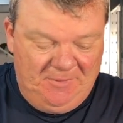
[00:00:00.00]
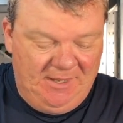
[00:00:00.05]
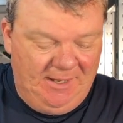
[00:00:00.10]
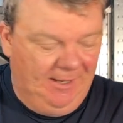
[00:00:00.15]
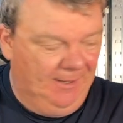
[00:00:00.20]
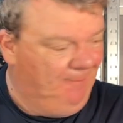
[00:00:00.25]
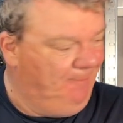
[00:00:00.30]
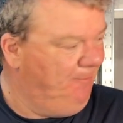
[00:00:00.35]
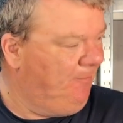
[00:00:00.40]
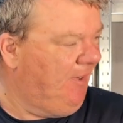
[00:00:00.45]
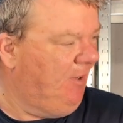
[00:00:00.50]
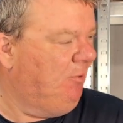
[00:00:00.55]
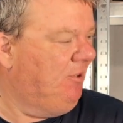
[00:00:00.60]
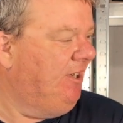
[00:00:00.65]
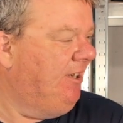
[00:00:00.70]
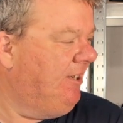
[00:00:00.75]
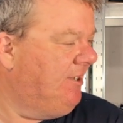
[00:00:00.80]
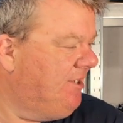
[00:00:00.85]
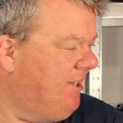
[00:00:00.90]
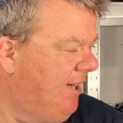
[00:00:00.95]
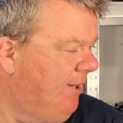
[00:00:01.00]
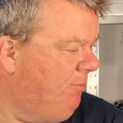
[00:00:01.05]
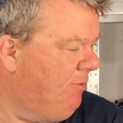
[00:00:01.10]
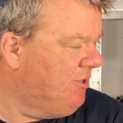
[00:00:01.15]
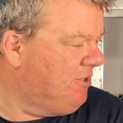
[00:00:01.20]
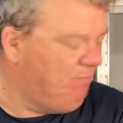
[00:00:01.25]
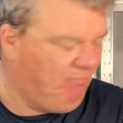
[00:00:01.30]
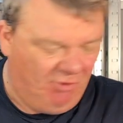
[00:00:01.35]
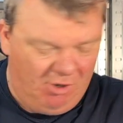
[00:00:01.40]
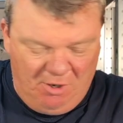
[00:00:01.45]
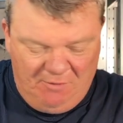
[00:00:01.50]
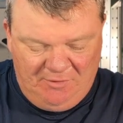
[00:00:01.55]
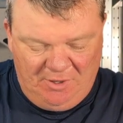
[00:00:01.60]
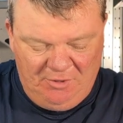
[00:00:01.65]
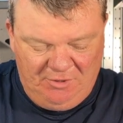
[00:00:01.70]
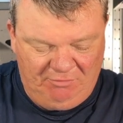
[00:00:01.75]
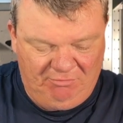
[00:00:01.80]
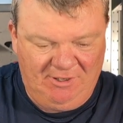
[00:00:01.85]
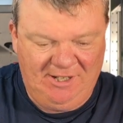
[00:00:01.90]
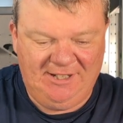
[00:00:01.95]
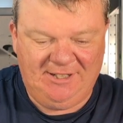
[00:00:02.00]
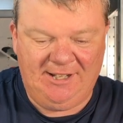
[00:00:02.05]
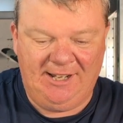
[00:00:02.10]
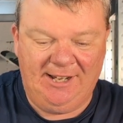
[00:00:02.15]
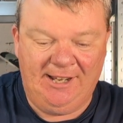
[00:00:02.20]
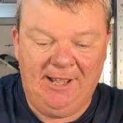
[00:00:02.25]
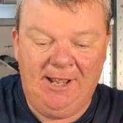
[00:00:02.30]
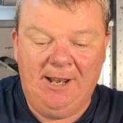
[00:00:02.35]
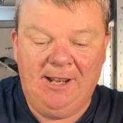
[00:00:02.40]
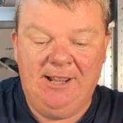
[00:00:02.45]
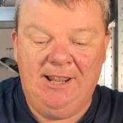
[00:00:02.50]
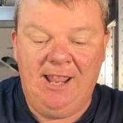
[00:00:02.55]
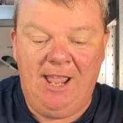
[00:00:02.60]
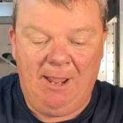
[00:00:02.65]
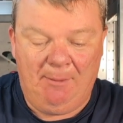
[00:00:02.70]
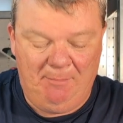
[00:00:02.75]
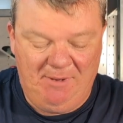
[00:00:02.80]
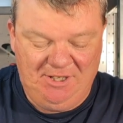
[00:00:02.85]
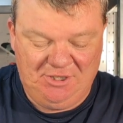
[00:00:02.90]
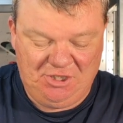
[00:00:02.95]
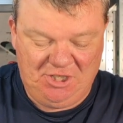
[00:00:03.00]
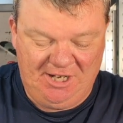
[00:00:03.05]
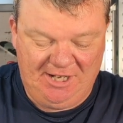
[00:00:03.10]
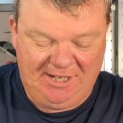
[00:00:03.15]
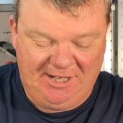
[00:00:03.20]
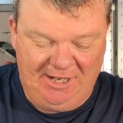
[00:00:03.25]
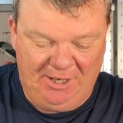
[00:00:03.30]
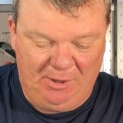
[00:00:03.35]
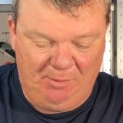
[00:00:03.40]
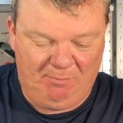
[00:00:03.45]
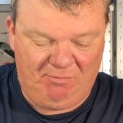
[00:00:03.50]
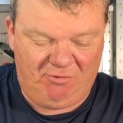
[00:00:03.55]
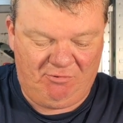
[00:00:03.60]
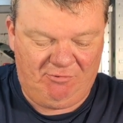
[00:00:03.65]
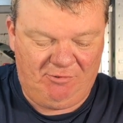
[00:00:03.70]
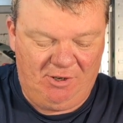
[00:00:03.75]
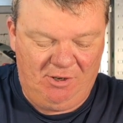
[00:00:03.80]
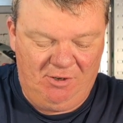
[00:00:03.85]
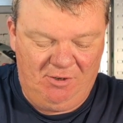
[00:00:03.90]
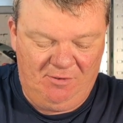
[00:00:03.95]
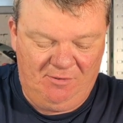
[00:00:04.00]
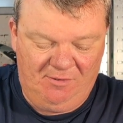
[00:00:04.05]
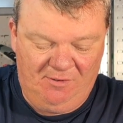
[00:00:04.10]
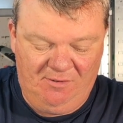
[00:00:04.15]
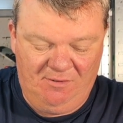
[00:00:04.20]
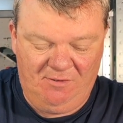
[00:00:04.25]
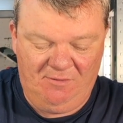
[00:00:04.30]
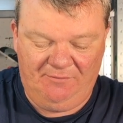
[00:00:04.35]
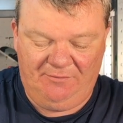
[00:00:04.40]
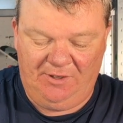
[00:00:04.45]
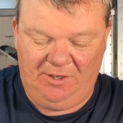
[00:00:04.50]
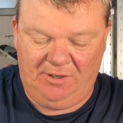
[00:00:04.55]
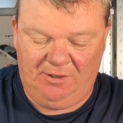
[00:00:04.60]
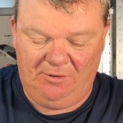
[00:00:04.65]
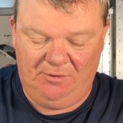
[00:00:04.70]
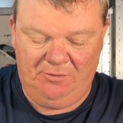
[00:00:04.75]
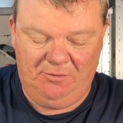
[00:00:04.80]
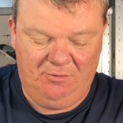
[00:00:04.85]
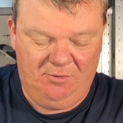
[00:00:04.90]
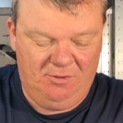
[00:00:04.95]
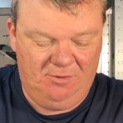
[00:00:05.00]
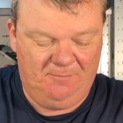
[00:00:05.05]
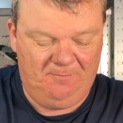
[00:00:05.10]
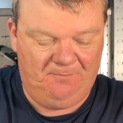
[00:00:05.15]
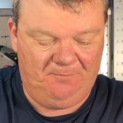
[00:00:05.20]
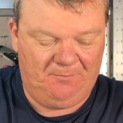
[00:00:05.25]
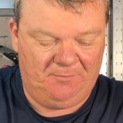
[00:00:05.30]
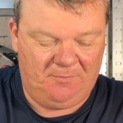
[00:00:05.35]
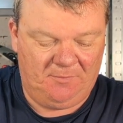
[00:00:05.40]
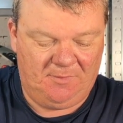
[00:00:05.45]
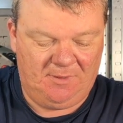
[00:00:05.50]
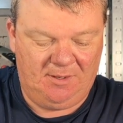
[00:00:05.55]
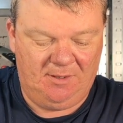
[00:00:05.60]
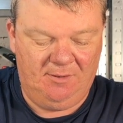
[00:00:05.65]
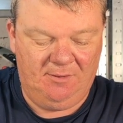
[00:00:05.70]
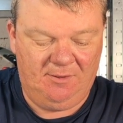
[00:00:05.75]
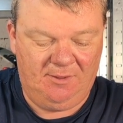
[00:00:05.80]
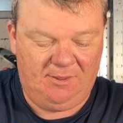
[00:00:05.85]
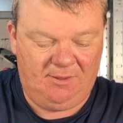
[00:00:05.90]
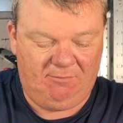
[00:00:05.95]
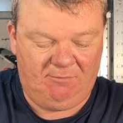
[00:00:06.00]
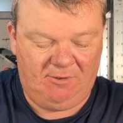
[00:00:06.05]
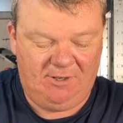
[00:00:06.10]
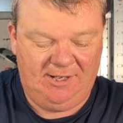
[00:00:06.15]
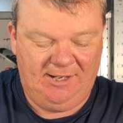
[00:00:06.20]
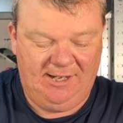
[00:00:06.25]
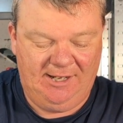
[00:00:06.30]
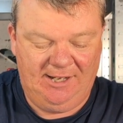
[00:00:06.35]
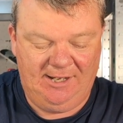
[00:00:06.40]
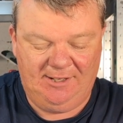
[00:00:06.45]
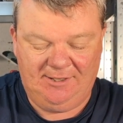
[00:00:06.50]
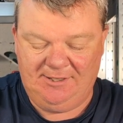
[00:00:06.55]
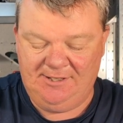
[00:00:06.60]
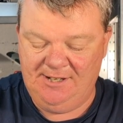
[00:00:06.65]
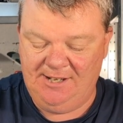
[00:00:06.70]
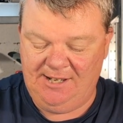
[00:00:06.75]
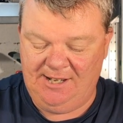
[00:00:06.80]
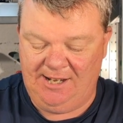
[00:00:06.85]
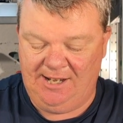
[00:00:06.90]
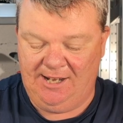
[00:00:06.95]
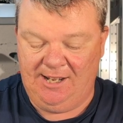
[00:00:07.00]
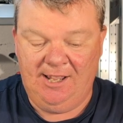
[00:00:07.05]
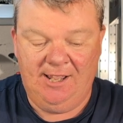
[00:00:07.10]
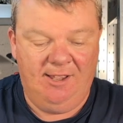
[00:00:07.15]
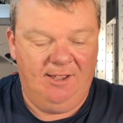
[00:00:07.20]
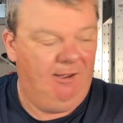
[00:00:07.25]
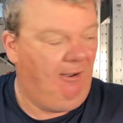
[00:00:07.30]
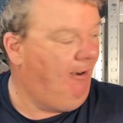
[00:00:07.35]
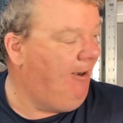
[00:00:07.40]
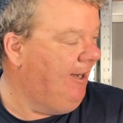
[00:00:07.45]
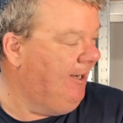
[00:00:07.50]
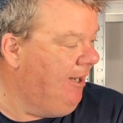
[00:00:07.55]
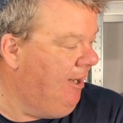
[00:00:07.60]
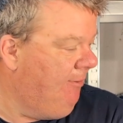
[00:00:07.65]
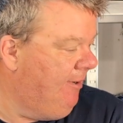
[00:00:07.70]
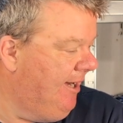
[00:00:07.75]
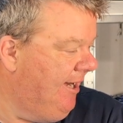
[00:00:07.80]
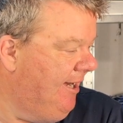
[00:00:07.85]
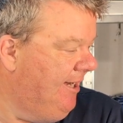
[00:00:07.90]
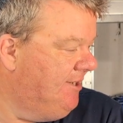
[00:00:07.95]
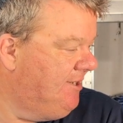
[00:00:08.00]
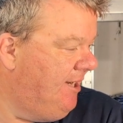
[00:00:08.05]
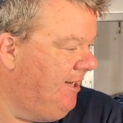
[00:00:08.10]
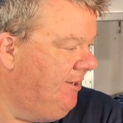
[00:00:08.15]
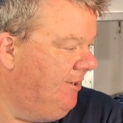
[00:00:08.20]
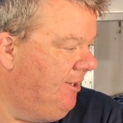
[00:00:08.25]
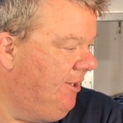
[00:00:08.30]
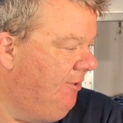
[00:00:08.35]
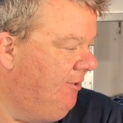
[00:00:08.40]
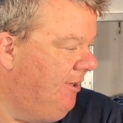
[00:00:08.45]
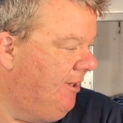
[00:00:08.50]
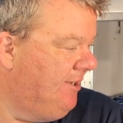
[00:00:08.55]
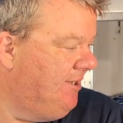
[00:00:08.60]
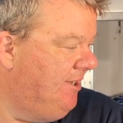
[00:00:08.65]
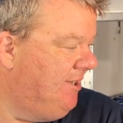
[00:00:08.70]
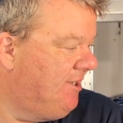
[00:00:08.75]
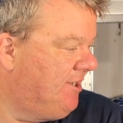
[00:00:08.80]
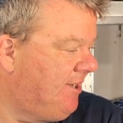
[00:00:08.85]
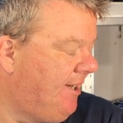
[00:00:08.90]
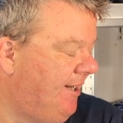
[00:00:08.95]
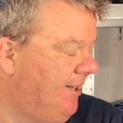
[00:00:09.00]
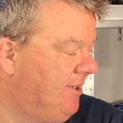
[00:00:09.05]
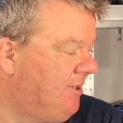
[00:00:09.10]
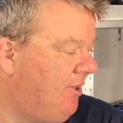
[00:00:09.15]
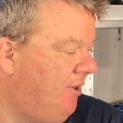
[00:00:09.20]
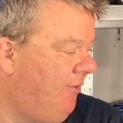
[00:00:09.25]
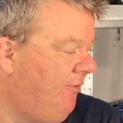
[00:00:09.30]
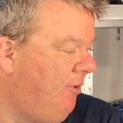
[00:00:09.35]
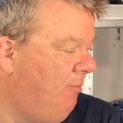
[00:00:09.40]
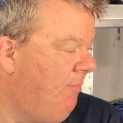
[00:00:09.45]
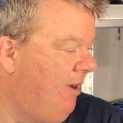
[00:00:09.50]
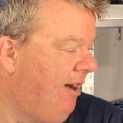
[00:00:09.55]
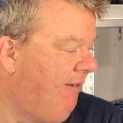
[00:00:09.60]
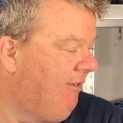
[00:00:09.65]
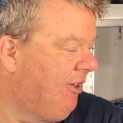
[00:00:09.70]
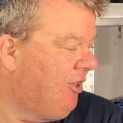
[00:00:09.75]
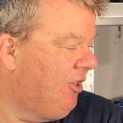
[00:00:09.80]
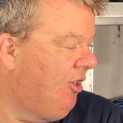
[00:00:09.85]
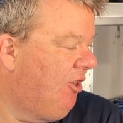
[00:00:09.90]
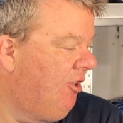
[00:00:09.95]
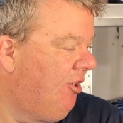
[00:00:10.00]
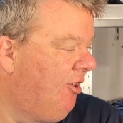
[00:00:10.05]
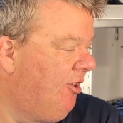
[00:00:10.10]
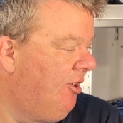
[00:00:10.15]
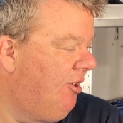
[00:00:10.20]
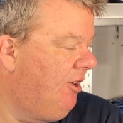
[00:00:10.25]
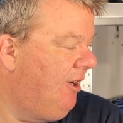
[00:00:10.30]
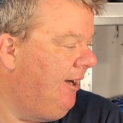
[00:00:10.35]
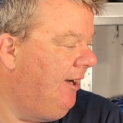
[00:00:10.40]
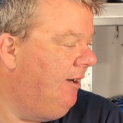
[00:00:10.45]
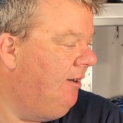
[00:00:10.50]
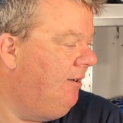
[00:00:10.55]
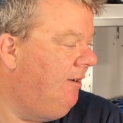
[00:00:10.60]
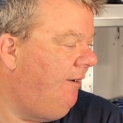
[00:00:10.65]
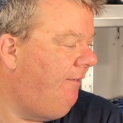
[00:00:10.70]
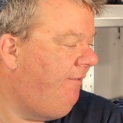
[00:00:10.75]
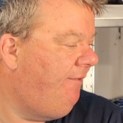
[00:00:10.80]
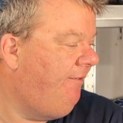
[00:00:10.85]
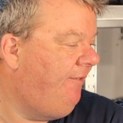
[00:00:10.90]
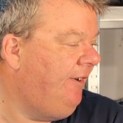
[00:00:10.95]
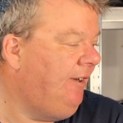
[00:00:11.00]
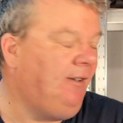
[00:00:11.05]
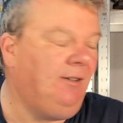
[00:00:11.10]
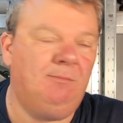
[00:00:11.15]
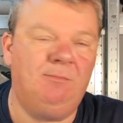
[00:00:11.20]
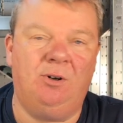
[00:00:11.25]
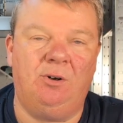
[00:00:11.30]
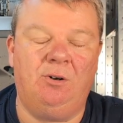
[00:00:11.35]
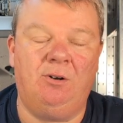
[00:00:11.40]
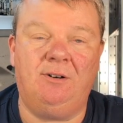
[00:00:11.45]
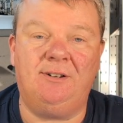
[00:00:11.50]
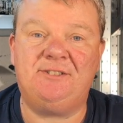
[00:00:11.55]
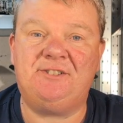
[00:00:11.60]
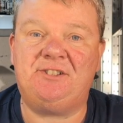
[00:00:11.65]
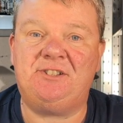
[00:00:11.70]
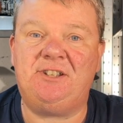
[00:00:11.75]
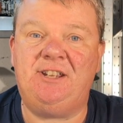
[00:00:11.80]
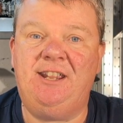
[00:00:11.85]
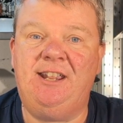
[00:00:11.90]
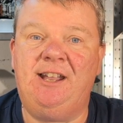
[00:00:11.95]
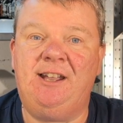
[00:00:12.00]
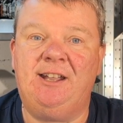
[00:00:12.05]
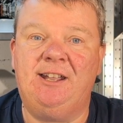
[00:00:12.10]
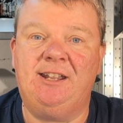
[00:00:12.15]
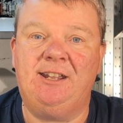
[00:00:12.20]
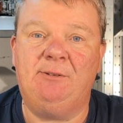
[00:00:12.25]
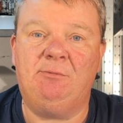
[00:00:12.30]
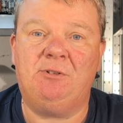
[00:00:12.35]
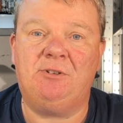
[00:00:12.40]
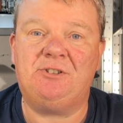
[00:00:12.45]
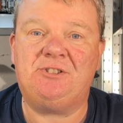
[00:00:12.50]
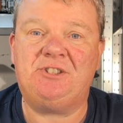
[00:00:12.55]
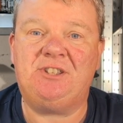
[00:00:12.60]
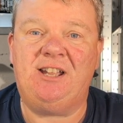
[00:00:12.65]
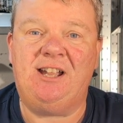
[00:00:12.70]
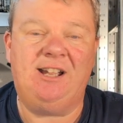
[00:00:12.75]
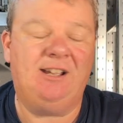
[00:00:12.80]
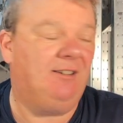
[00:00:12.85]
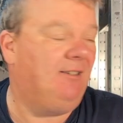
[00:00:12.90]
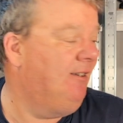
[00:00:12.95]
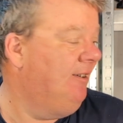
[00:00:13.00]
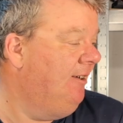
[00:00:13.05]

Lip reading: What did I say it was? Bravo 3D. Let me check out Bravo 3D. I know it is in the United States of America in Fillmore, CA. What's that?